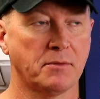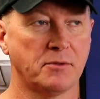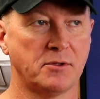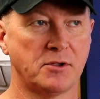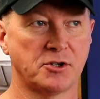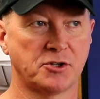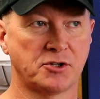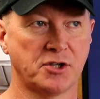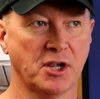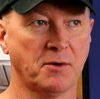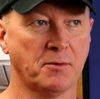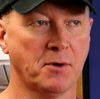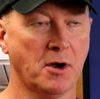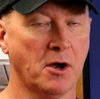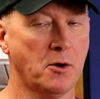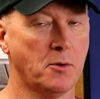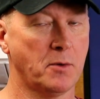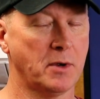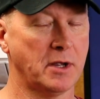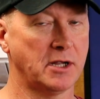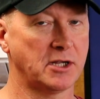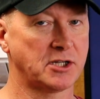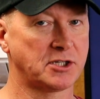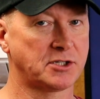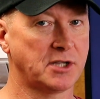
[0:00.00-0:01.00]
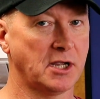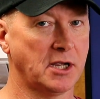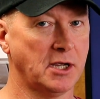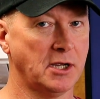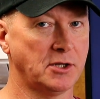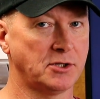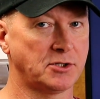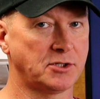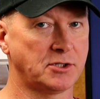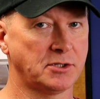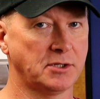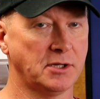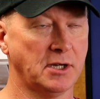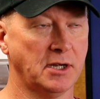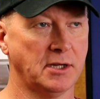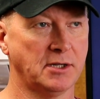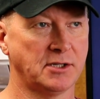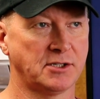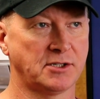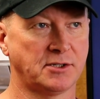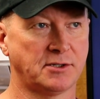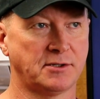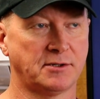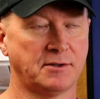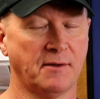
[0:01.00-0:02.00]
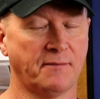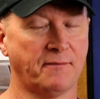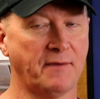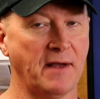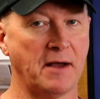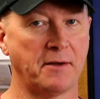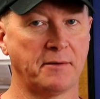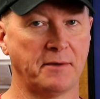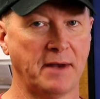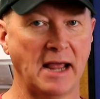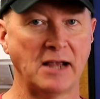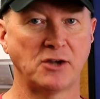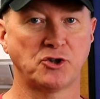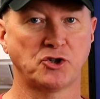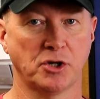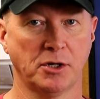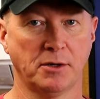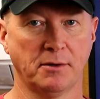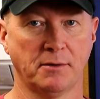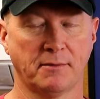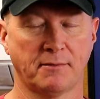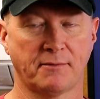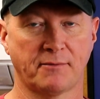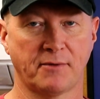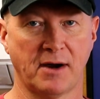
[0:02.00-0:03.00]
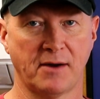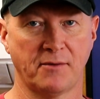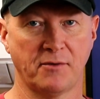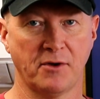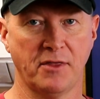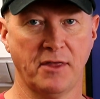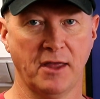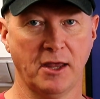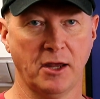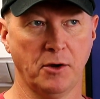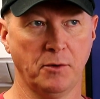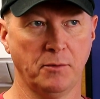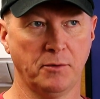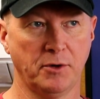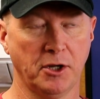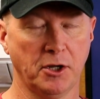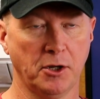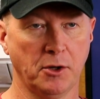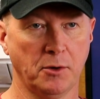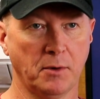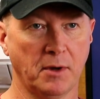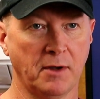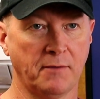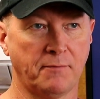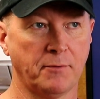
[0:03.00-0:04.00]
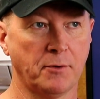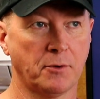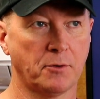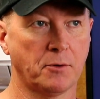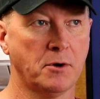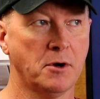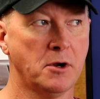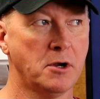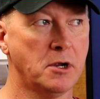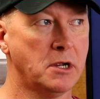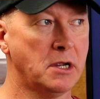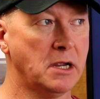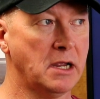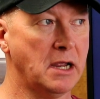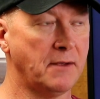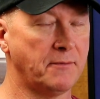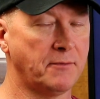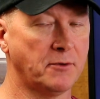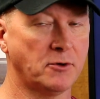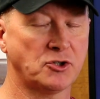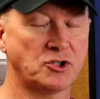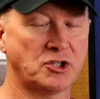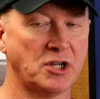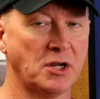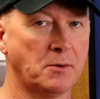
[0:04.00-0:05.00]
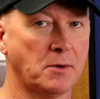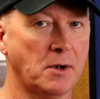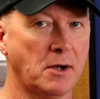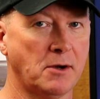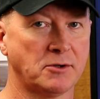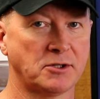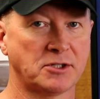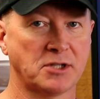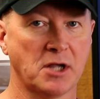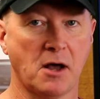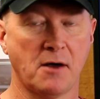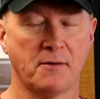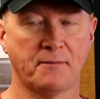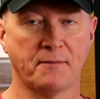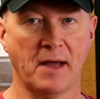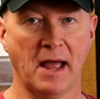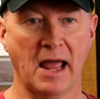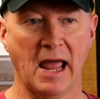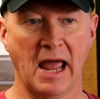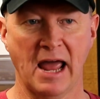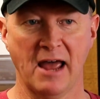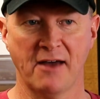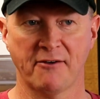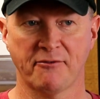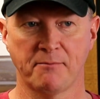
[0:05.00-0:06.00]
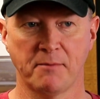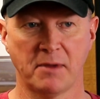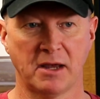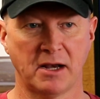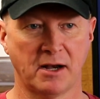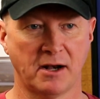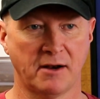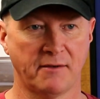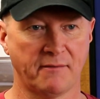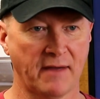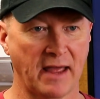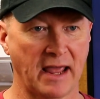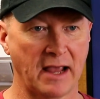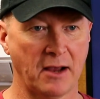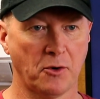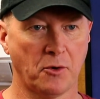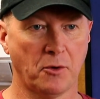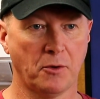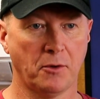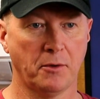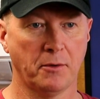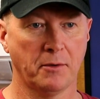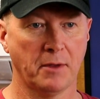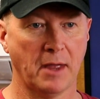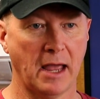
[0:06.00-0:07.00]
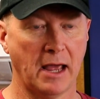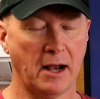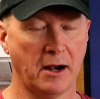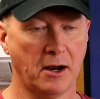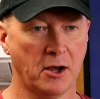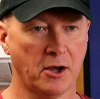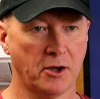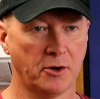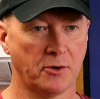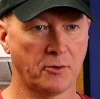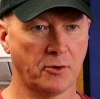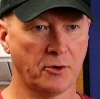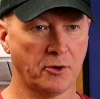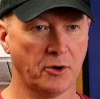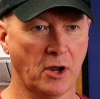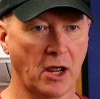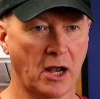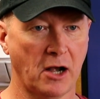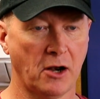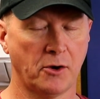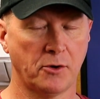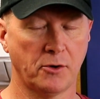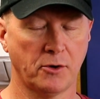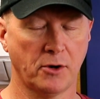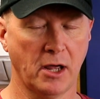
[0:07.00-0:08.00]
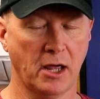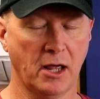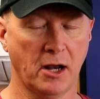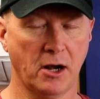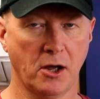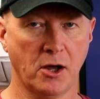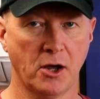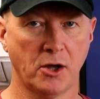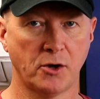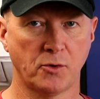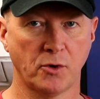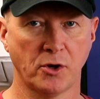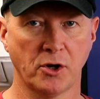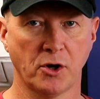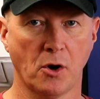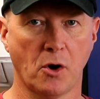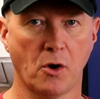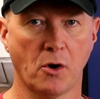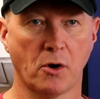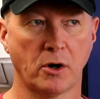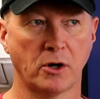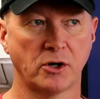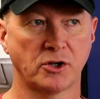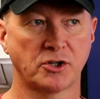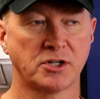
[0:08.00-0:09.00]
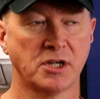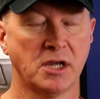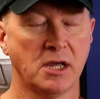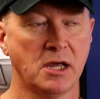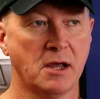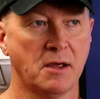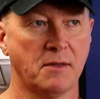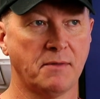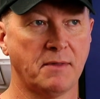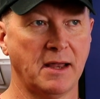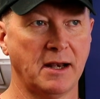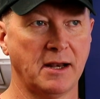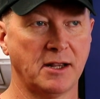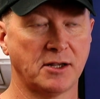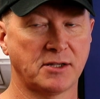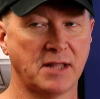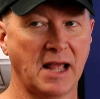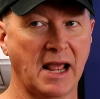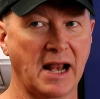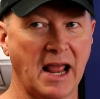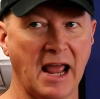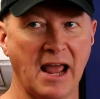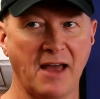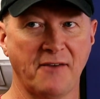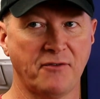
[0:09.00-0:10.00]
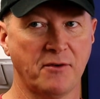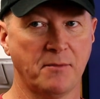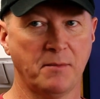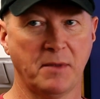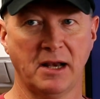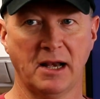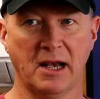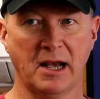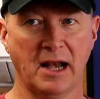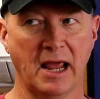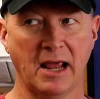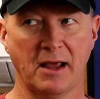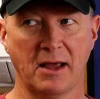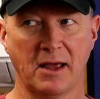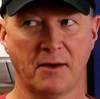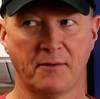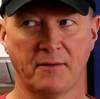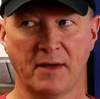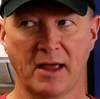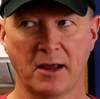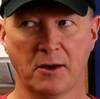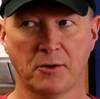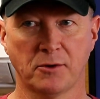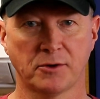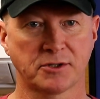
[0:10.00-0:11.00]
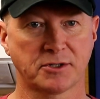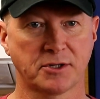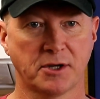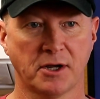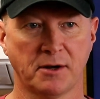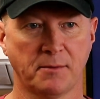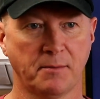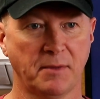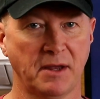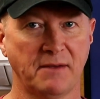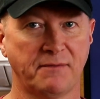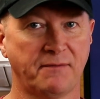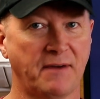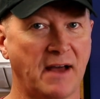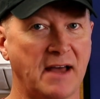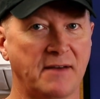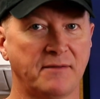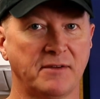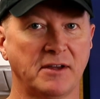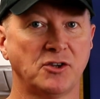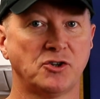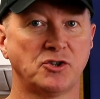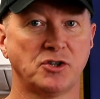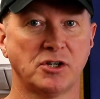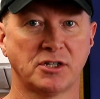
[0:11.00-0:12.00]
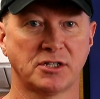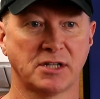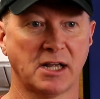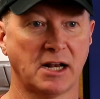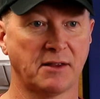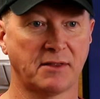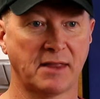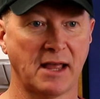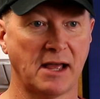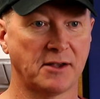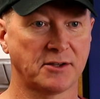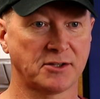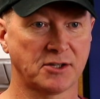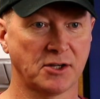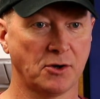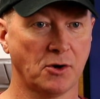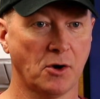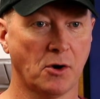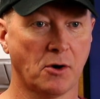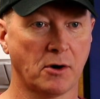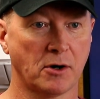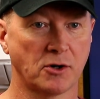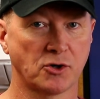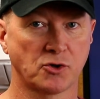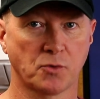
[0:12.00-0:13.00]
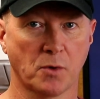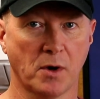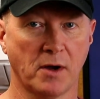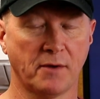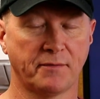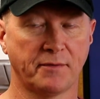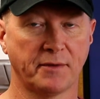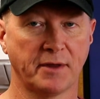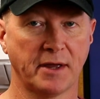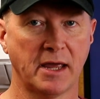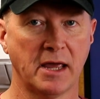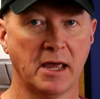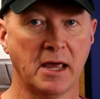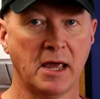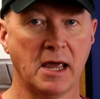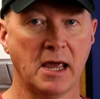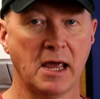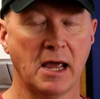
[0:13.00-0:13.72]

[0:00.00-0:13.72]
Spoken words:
The zero is the foundation for everything you do. If your zero's off a half minute of angle at 100 yards, then that half a minute of angle is going to be 5 inches at 1,000 yards, roughly.